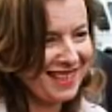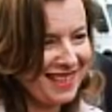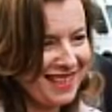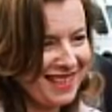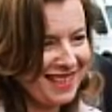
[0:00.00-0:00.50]

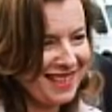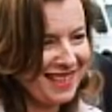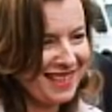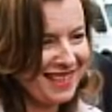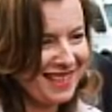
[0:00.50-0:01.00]

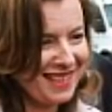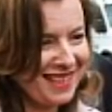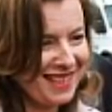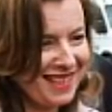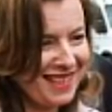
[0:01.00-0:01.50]

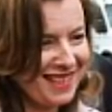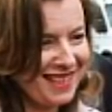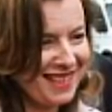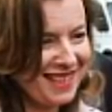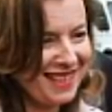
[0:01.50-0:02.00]

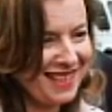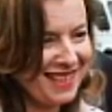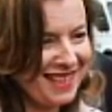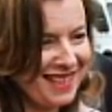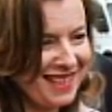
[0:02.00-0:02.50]

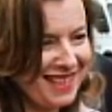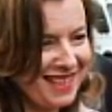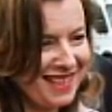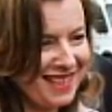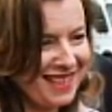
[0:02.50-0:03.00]

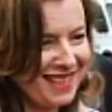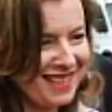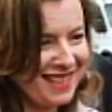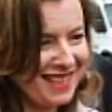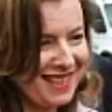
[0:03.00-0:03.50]

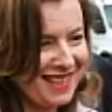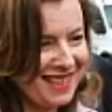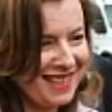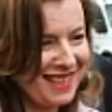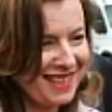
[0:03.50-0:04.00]

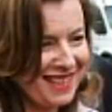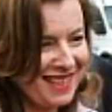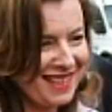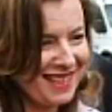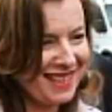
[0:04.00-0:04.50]

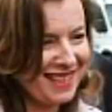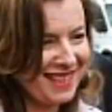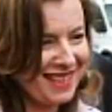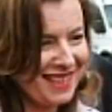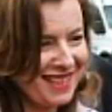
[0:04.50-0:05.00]

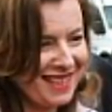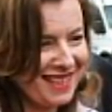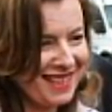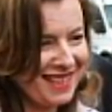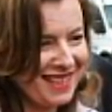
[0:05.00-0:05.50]

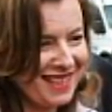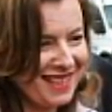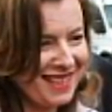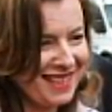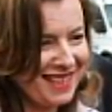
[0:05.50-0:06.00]

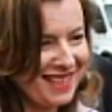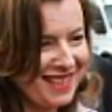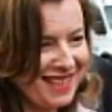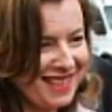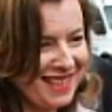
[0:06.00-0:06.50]

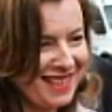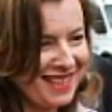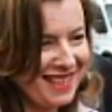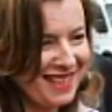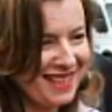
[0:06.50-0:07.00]

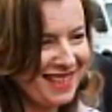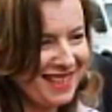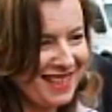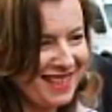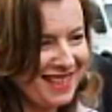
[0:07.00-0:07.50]

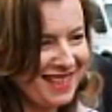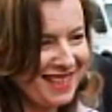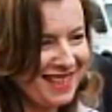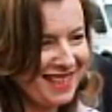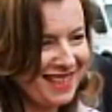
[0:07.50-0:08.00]
(silent)